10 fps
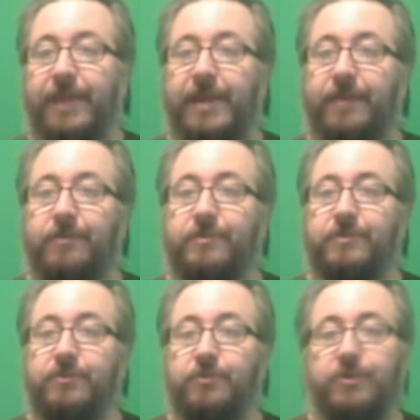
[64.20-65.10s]
that
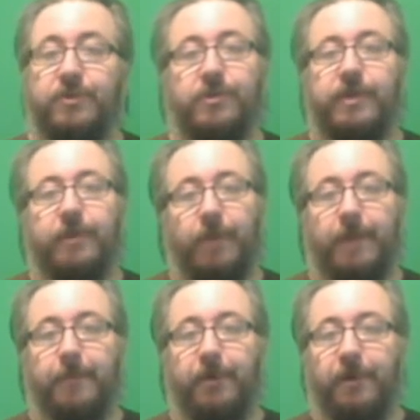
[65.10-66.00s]
goes to Dirty
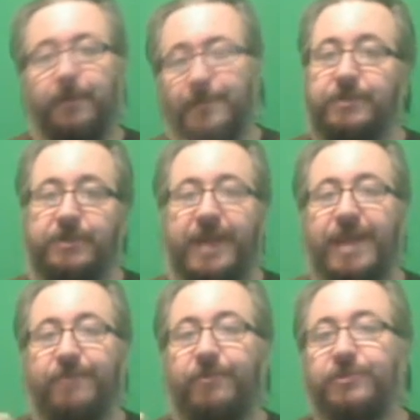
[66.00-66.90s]
Grandpa. It's an
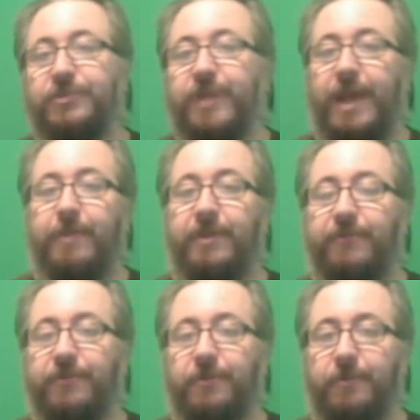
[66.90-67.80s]
average comedy
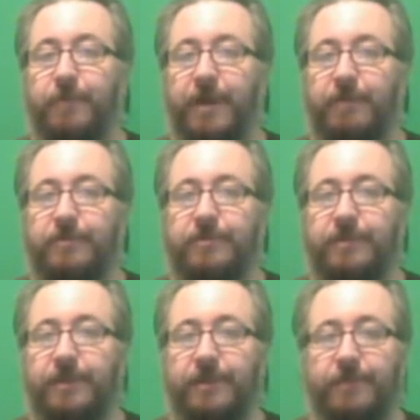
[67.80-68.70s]
film about
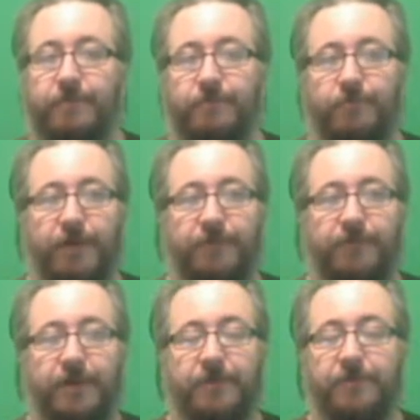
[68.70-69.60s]
a
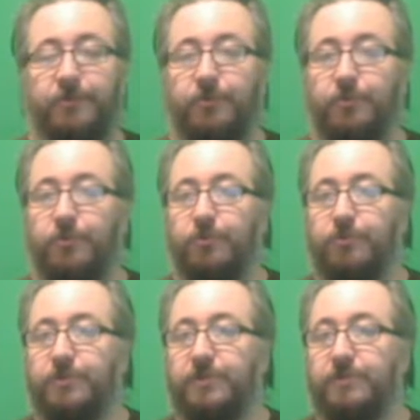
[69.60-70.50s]
grandfather
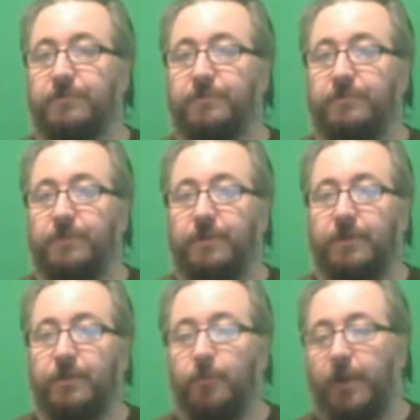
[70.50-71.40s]
whose
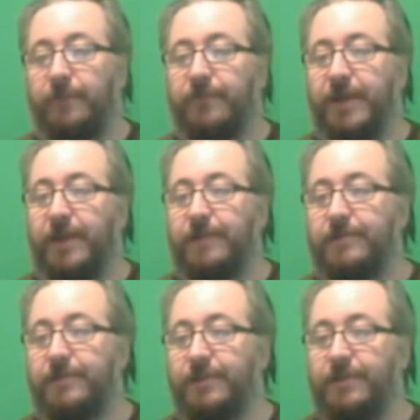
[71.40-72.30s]
wife
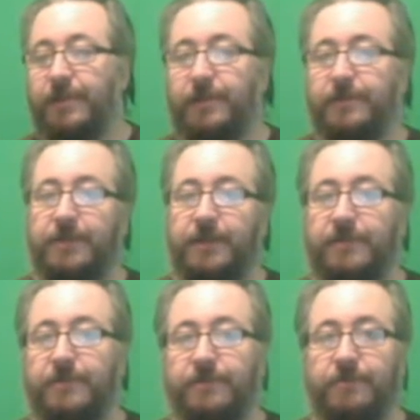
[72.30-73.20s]
dies and he
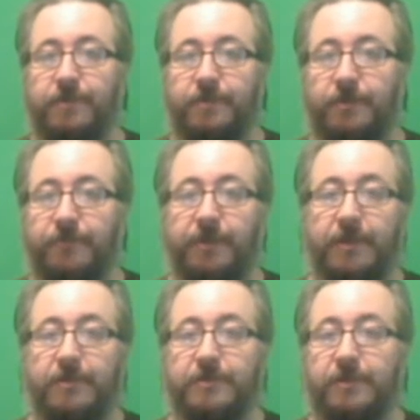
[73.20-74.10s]
decides, I'm
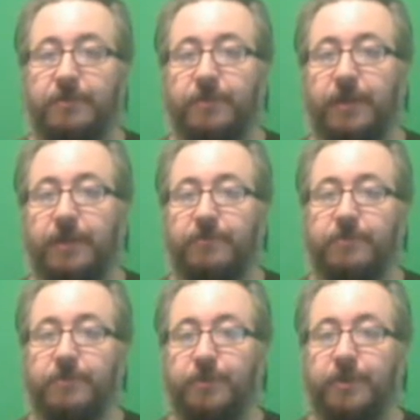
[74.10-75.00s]
finally single again after
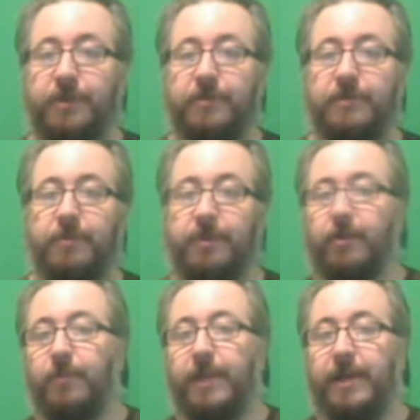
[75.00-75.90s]
so many years. I want
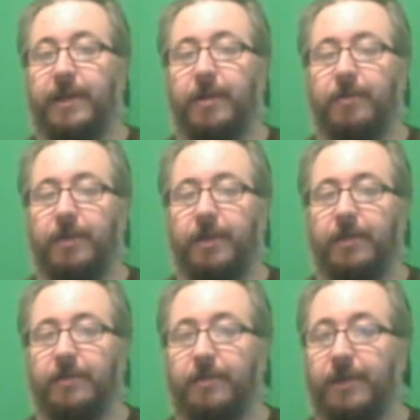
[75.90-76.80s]
to go back out
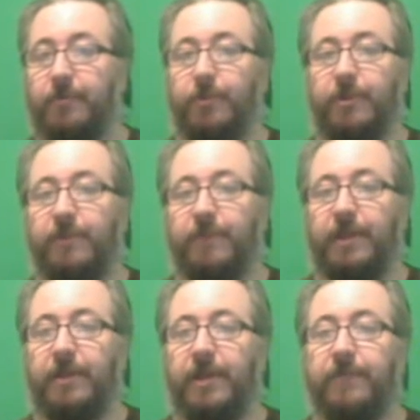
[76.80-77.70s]
and kind of relive my
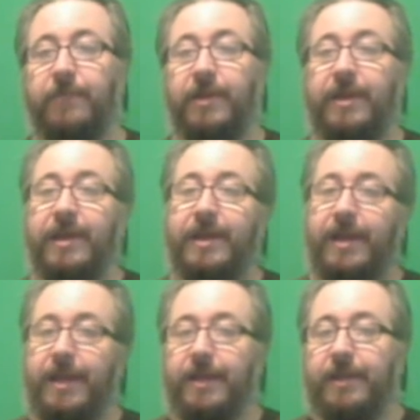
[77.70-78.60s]
life.
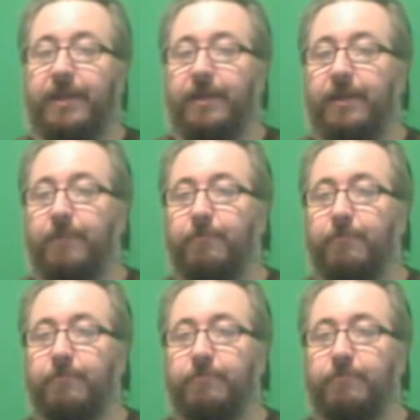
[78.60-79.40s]
And he